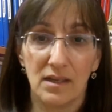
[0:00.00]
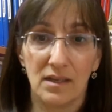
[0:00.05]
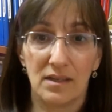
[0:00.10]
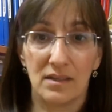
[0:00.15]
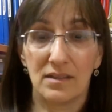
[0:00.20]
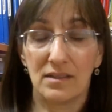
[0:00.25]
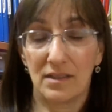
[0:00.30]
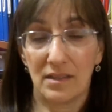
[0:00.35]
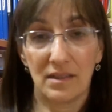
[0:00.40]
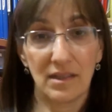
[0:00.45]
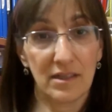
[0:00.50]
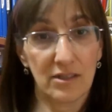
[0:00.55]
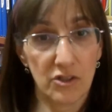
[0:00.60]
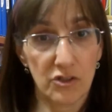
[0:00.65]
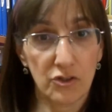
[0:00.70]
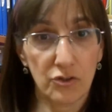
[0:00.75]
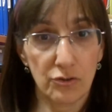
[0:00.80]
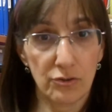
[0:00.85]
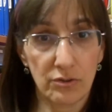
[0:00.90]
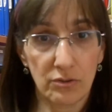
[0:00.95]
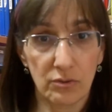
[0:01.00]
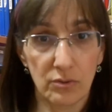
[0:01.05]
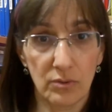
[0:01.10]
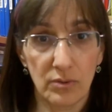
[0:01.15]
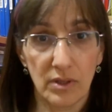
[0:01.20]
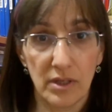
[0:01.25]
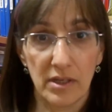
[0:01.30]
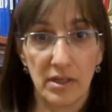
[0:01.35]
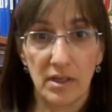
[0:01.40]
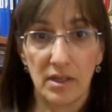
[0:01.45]
And I said, that's true.
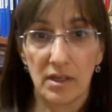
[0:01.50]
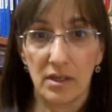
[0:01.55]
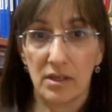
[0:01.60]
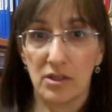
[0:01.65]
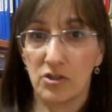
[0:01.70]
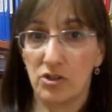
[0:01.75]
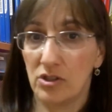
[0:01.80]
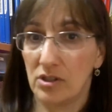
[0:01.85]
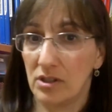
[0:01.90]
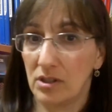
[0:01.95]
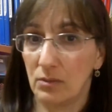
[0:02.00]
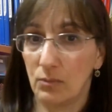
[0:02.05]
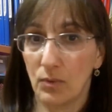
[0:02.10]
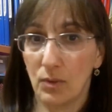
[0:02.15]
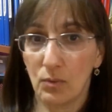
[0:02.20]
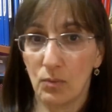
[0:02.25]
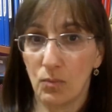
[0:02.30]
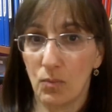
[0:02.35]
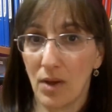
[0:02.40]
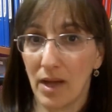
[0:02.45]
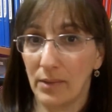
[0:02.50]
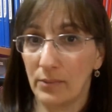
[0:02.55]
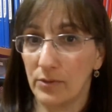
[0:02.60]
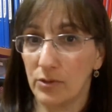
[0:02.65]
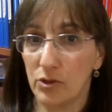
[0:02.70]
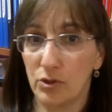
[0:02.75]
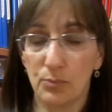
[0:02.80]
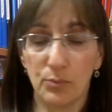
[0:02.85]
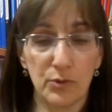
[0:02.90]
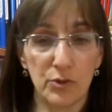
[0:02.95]
And she said, well, why
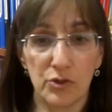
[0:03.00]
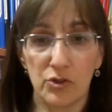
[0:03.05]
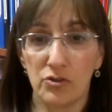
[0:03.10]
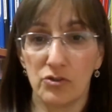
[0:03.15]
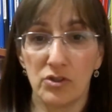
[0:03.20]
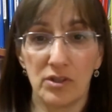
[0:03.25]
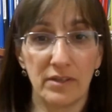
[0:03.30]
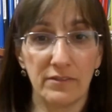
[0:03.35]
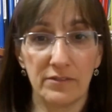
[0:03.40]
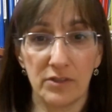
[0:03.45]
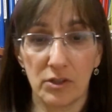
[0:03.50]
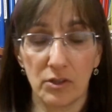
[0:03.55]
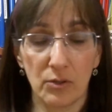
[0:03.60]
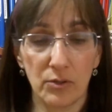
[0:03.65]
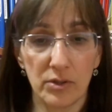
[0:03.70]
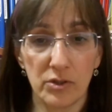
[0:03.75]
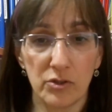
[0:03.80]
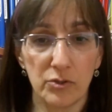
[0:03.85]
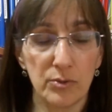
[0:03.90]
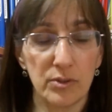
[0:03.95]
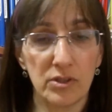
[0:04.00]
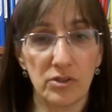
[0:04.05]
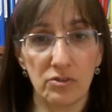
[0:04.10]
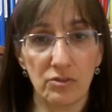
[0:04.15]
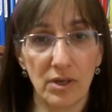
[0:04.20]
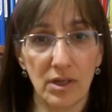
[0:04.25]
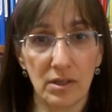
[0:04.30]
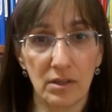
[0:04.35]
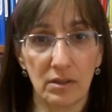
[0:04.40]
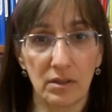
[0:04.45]
would you push yourself to go into a
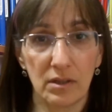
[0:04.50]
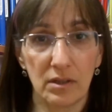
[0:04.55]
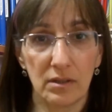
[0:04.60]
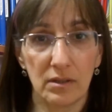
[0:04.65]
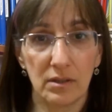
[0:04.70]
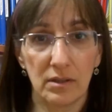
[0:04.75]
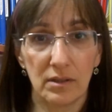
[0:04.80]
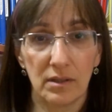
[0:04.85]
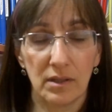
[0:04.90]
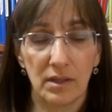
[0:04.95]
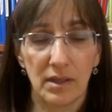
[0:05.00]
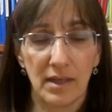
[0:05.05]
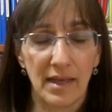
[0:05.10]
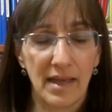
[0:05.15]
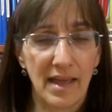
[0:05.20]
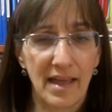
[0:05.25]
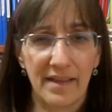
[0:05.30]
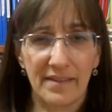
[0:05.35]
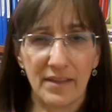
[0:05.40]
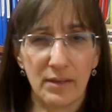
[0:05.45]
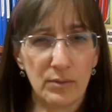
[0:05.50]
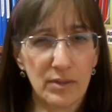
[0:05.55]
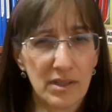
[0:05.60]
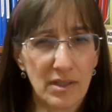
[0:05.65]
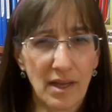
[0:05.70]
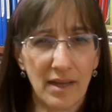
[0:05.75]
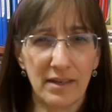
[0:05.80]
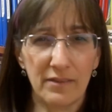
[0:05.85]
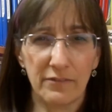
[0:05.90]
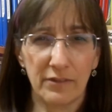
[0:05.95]
struggle? And that was
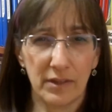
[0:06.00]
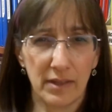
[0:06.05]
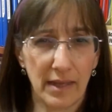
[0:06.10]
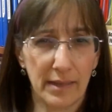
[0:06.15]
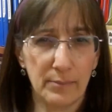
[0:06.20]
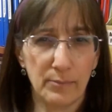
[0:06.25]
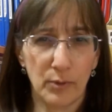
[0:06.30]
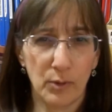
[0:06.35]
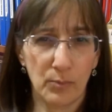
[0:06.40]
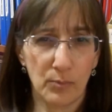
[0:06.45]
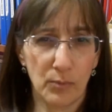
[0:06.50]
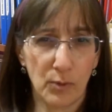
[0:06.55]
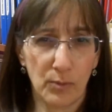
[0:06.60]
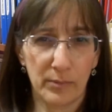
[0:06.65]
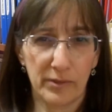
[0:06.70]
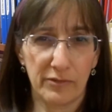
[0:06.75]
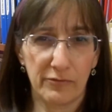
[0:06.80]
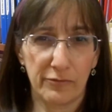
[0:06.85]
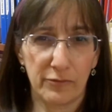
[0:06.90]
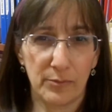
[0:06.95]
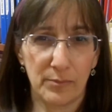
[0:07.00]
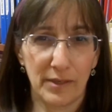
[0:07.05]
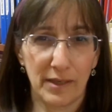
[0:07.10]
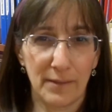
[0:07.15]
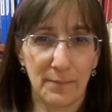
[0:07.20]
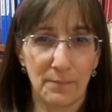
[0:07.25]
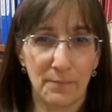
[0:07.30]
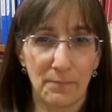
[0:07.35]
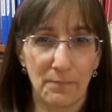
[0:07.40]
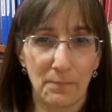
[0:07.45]
kind of a light bulb moment for
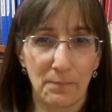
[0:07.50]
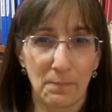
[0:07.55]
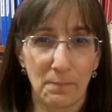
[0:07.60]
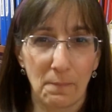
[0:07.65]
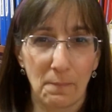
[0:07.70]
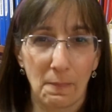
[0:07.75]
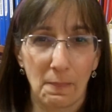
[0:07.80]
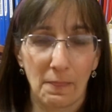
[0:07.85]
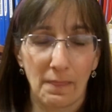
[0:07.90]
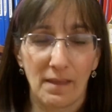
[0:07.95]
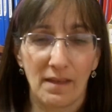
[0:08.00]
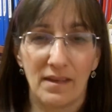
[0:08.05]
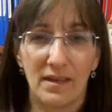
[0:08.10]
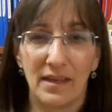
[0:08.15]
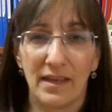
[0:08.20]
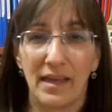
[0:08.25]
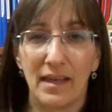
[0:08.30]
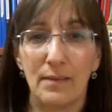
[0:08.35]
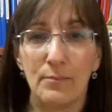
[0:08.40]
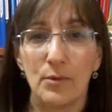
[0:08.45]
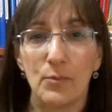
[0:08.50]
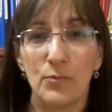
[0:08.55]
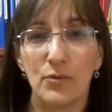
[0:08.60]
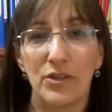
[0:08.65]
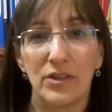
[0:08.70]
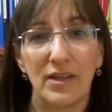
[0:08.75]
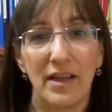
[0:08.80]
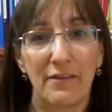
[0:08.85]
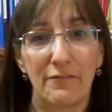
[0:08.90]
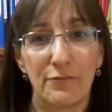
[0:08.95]
me. And I came up
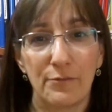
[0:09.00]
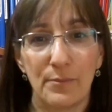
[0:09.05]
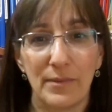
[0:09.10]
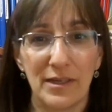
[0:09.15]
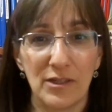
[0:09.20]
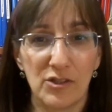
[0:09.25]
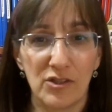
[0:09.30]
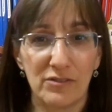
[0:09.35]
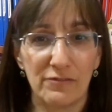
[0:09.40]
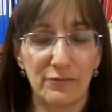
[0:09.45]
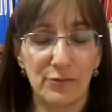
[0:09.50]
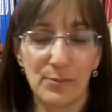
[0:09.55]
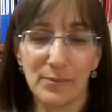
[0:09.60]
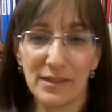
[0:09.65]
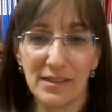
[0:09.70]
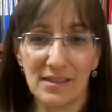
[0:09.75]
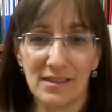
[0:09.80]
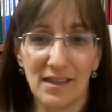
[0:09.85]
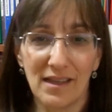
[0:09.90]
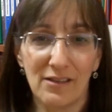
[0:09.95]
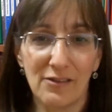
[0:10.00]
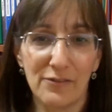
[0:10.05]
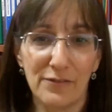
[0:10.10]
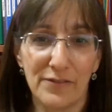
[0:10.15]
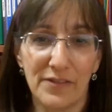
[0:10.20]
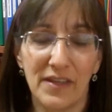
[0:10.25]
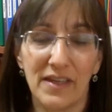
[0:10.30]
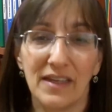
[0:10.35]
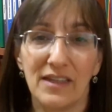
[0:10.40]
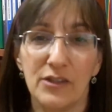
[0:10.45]
with an affirmation for
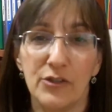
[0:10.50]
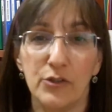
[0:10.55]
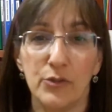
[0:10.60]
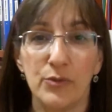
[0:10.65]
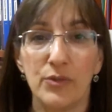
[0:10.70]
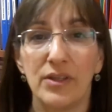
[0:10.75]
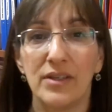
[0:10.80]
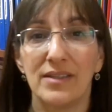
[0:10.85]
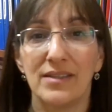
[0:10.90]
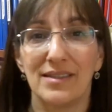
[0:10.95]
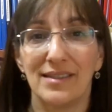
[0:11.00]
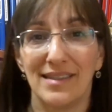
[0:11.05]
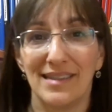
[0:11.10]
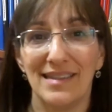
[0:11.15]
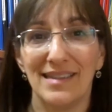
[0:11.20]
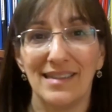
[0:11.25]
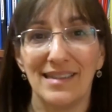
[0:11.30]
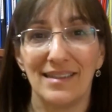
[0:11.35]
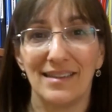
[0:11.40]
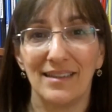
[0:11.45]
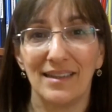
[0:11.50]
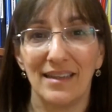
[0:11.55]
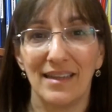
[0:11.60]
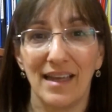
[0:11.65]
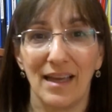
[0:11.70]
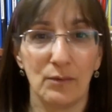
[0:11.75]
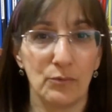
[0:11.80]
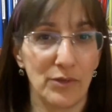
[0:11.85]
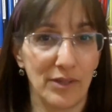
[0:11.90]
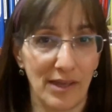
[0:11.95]
myself that I do things
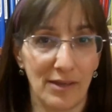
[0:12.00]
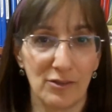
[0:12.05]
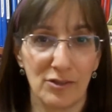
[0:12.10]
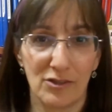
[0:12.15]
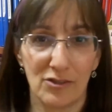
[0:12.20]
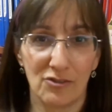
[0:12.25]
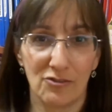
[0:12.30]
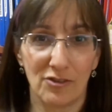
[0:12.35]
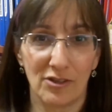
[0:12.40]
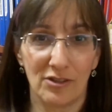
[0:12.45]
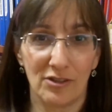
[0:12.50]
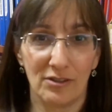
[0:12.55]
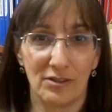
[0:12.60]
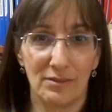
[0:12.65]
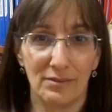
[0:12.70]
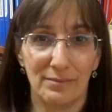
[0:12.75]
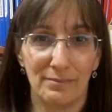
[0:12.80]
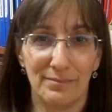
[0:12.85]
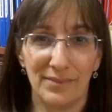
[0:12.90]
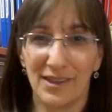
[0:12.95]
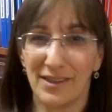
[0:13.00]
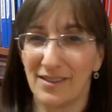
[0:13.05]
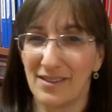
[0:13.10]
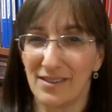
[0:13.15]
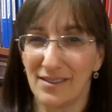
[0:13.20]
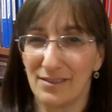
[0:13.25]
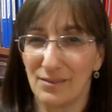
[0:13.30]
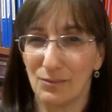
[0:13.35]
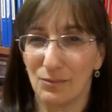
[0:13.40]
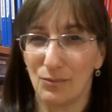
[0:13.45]
easily and without struggle.
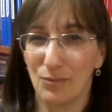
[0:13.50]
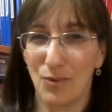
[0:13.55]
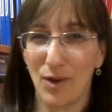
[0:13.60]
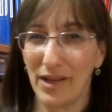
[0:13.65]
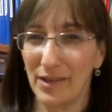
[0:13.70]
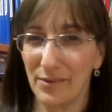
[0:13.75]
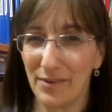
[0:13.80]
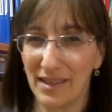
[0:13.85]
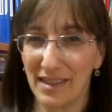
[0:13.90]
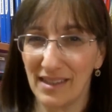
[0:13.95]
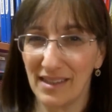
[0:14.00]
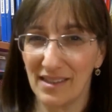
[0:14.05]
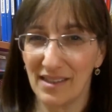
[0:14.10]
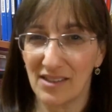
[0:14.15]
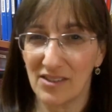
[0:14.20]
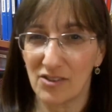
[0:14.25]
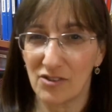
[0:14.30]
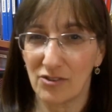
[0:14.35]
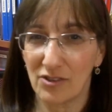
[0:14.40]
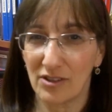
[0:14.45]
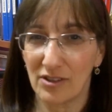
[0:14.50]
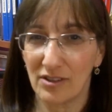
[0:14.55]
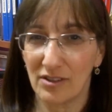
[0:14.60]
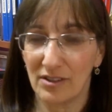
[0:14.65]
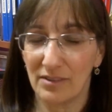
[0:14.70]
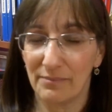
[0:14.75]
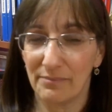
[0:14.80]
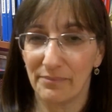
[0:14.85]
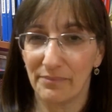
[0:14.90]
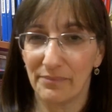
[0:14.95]
Because why do I need the struggle?